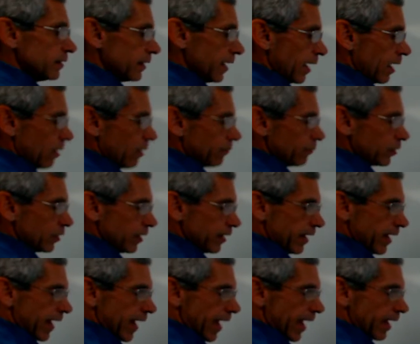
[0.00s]
Now I'm going
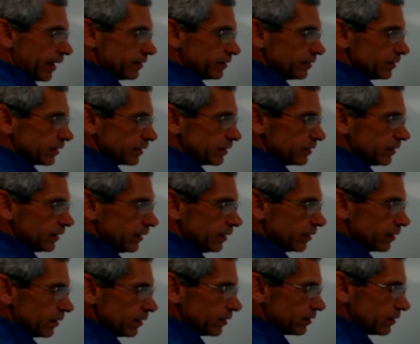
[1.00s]
to add
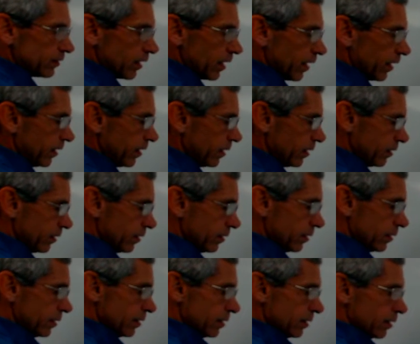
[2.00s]
16 to this side.
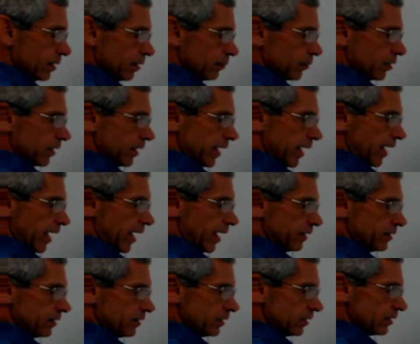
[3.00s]
I'm going to
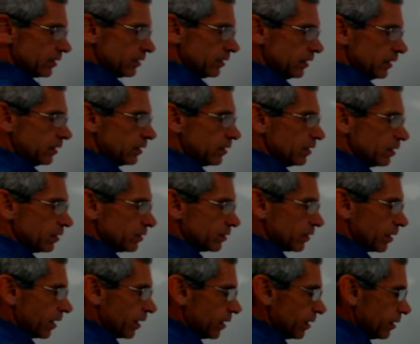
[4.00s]
add 16 to this
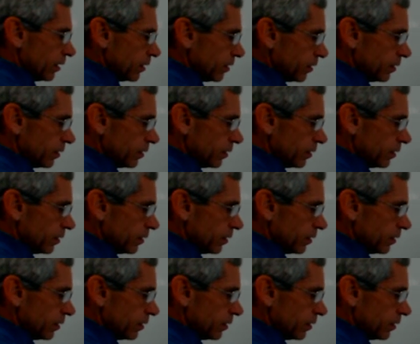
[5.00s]
side.